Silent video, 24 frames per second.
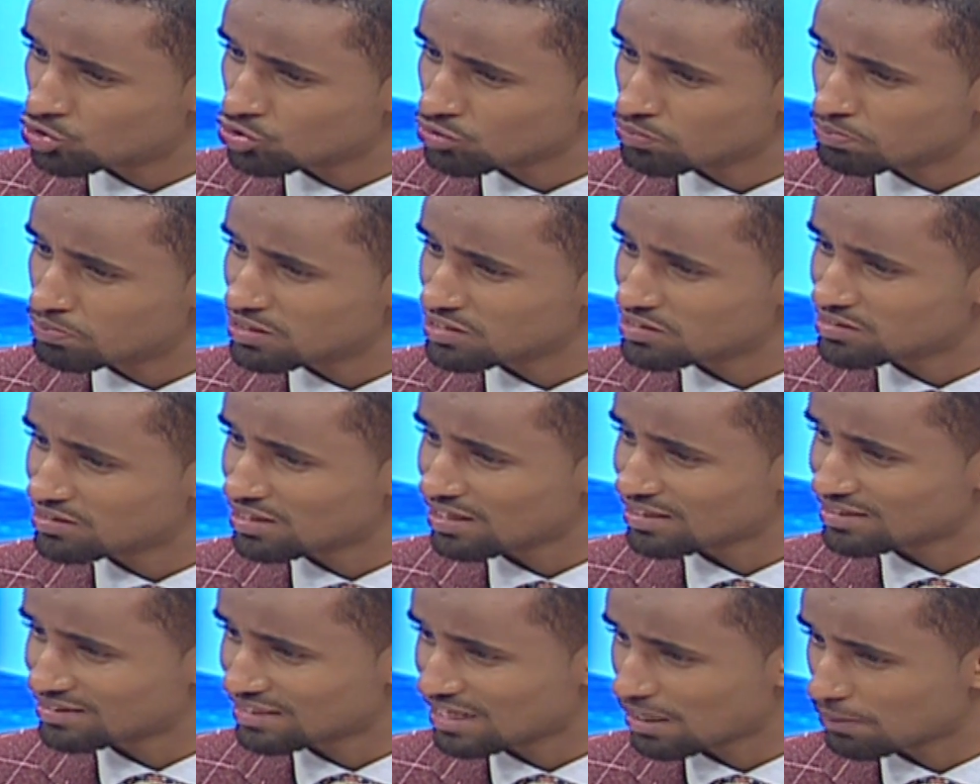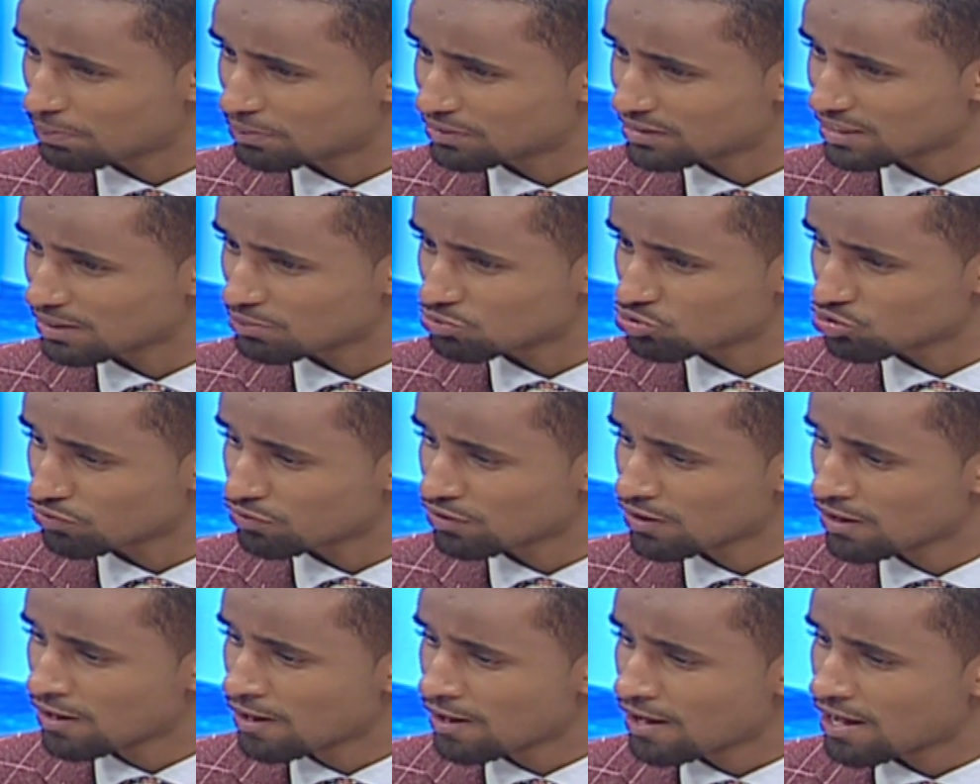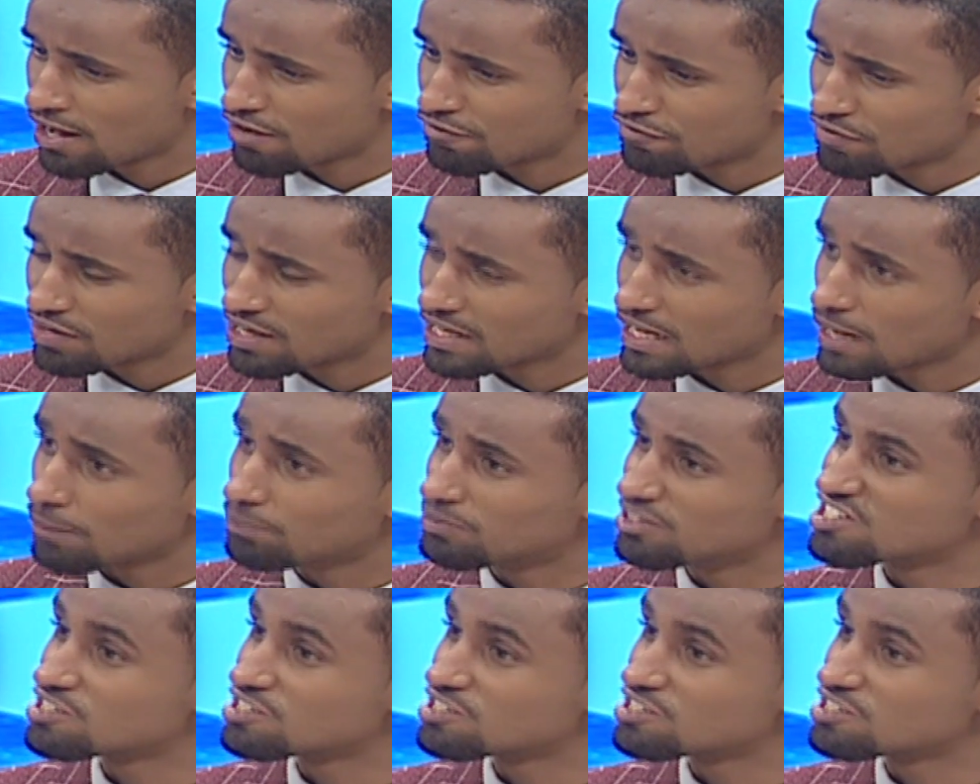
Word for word: to bridge that gap in terms of uh, filling up the